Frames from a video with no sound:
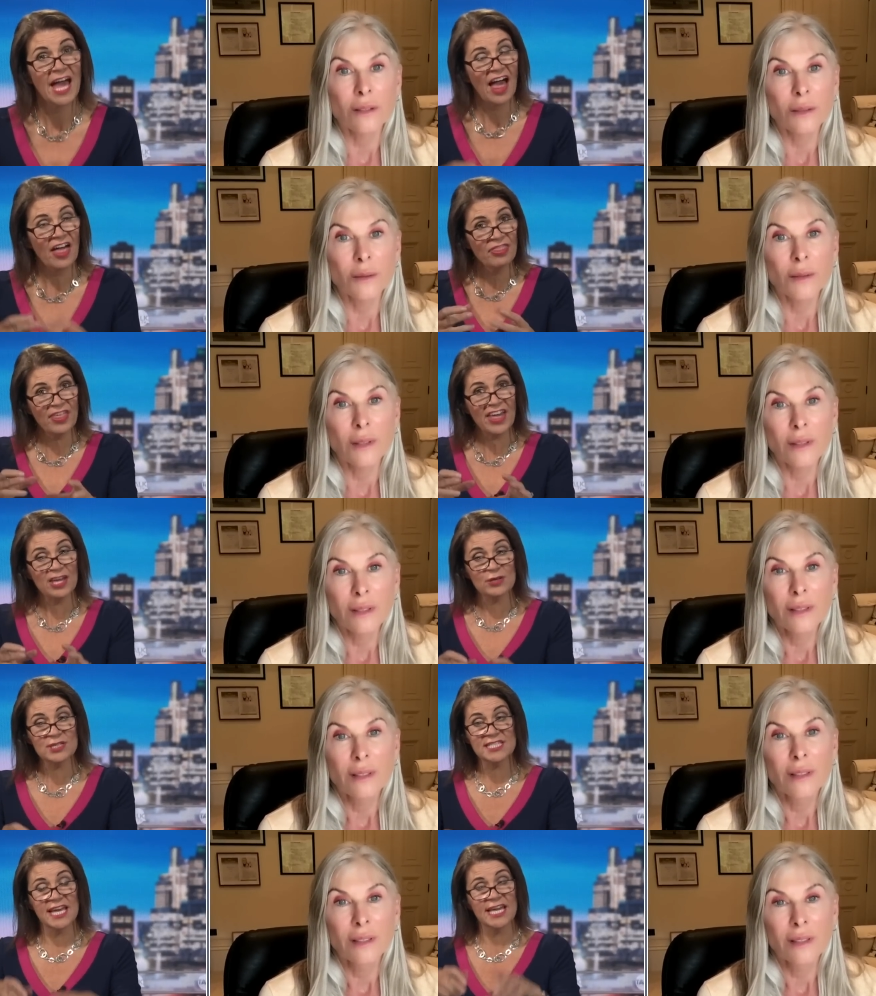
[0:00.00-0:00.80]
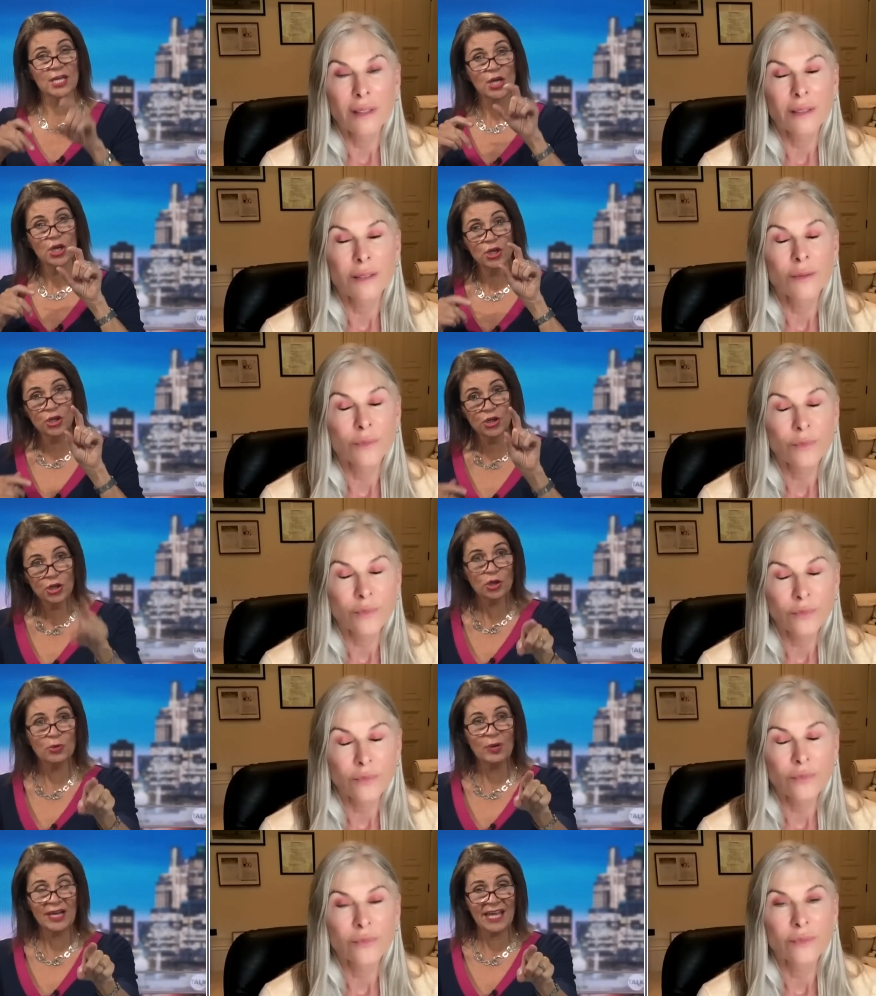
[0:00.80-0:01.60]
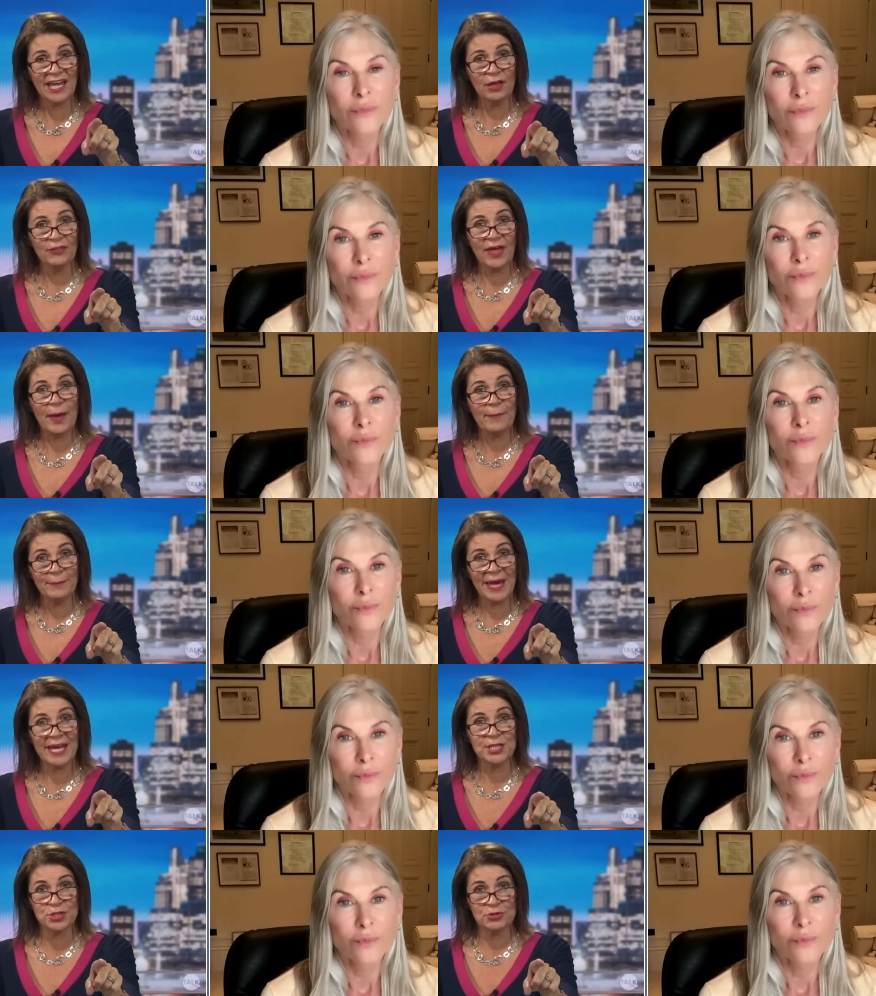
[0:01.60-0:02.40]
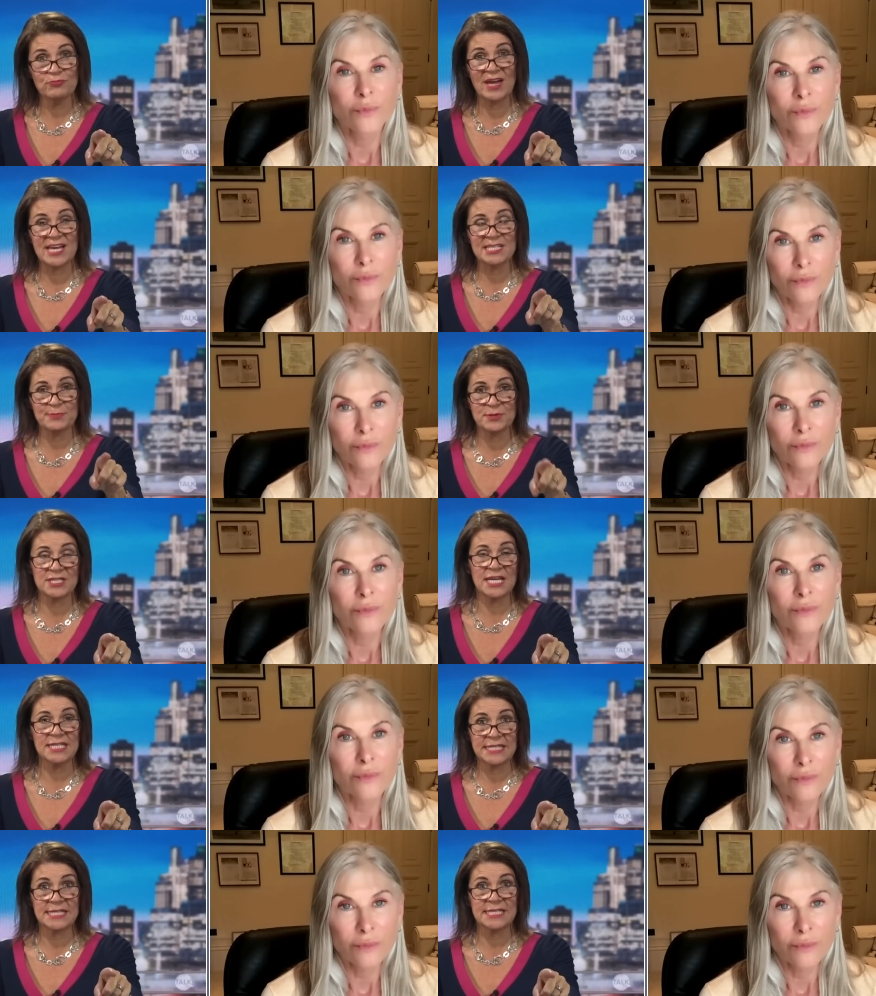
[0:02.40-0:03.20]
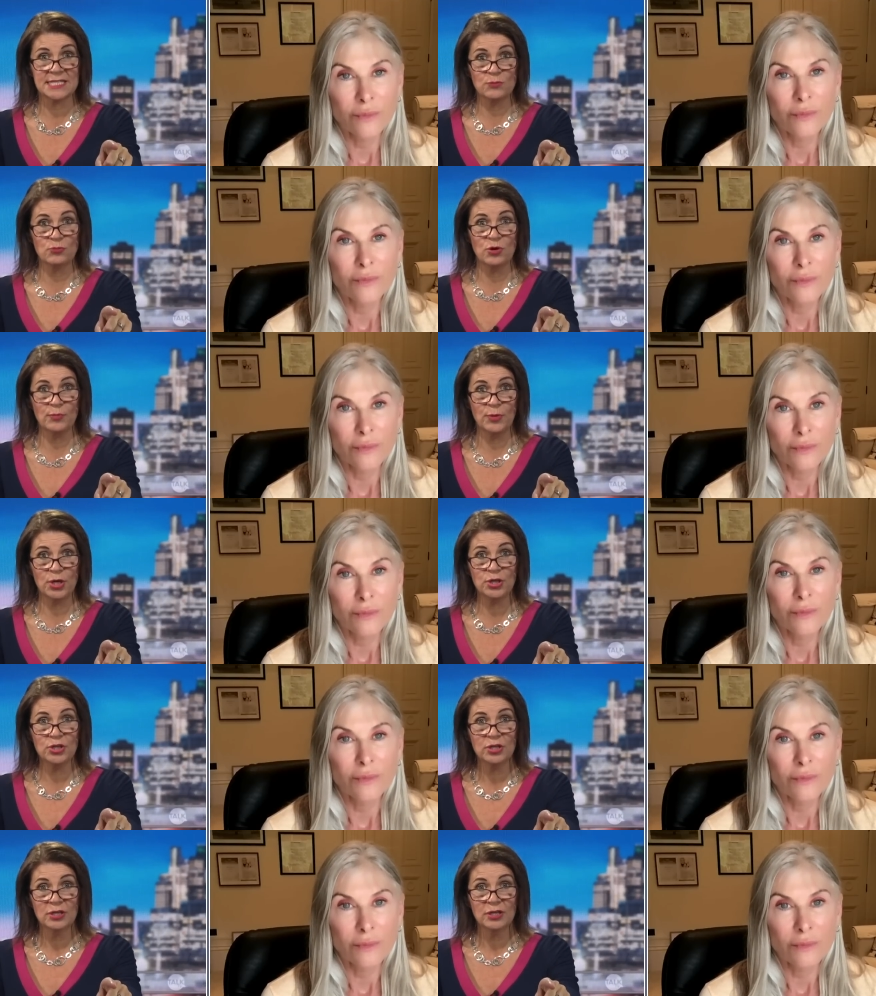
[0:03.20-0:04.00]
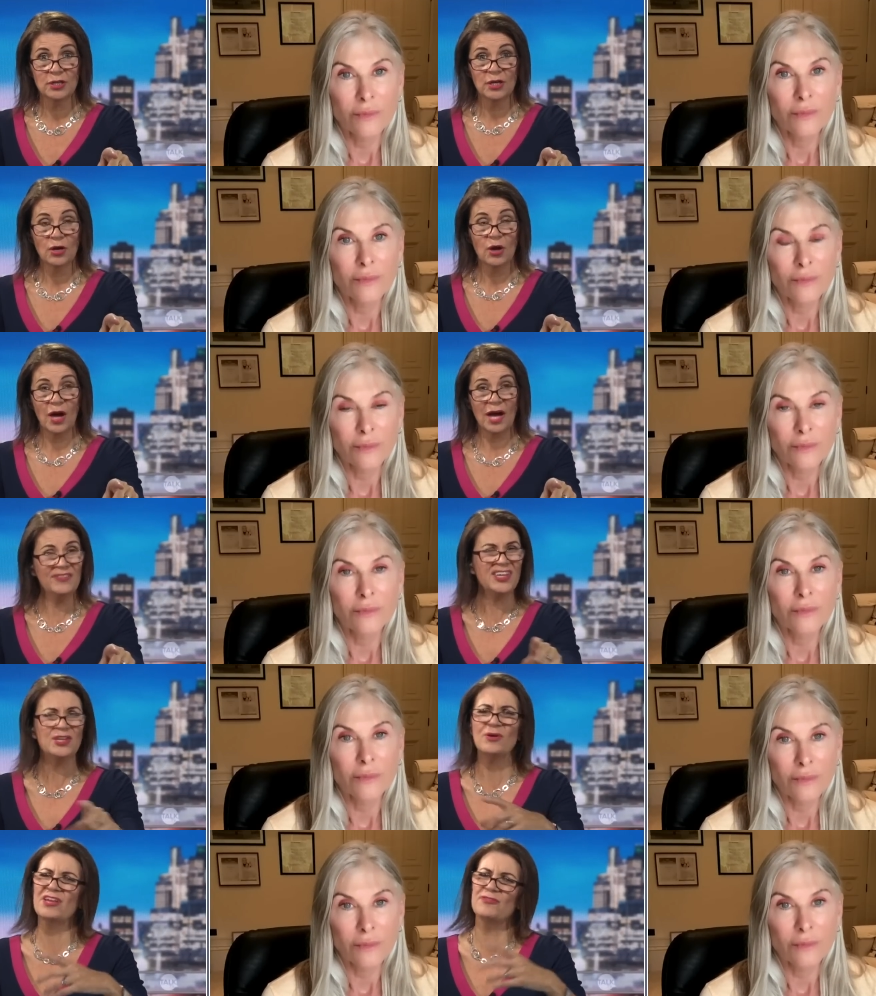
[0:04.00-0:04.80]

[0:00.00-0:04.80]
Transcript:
Speaker 1: And they are saying, "You allow that man to race, pretending he's a woman." And they're not